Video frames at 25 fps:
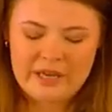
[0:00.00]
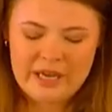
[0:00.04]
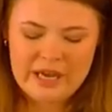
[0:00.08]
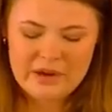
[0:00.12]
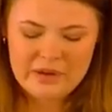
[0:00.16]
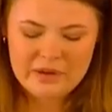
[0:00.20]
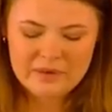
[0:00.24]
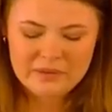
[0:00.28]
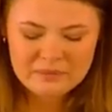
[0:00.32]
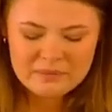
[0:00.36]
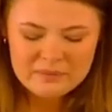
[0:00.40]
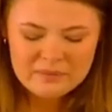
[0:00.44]

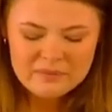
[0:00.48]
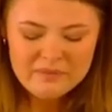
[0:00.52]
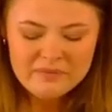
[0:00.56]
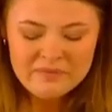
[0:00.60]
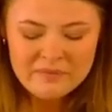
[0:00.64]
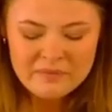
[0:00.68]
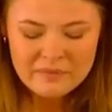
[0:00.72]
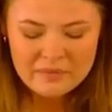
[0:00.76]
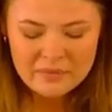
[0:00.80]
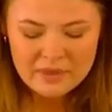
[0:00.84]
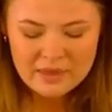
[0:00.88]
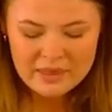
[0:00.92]
out
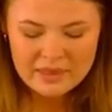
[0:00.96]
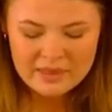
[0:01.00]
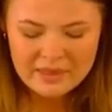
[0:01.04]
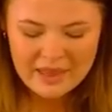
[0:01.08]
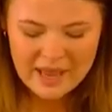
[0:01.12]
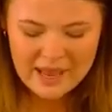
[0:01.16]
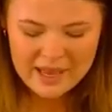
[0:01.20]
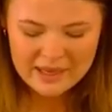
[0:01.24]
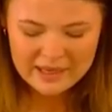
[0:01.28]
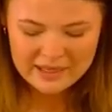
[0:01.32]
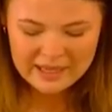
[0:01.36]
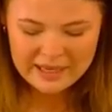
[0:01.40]

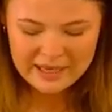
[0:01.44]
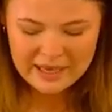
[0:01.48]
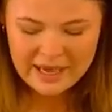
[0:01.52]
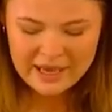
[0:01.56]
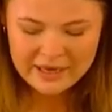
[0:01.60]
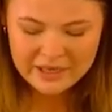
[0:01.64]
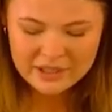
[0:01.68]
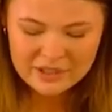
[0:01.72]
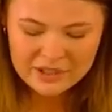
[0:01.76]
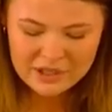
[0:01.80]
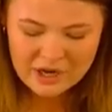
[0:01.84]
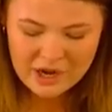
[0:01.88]
that he
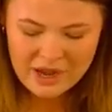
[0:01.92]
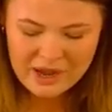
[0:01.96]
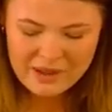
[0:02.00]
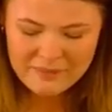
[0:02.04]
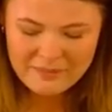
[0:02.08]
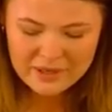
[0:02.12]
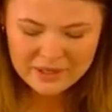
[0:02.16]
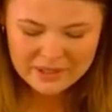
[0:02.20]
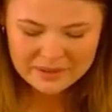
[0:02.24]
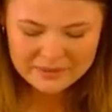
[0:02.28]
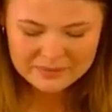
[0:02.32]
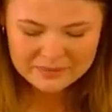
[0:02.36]
had a
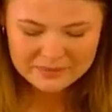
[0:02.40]
job.